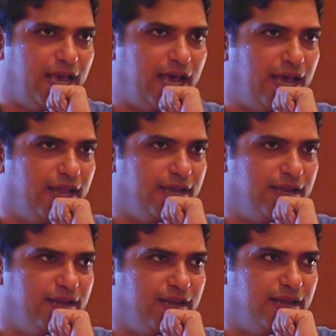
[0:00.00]

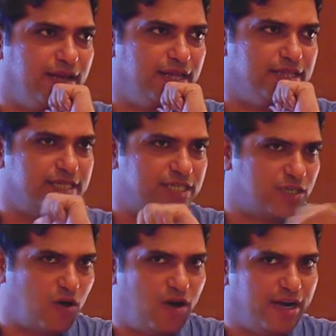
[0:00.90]
And uh, this
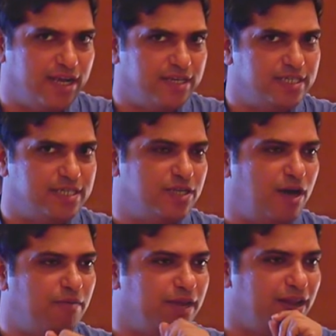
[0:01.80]
audience is
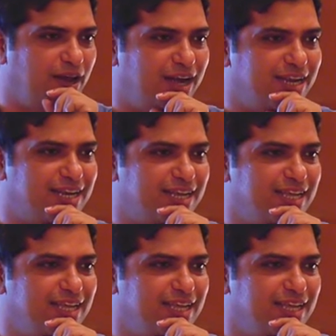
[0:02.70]
normally not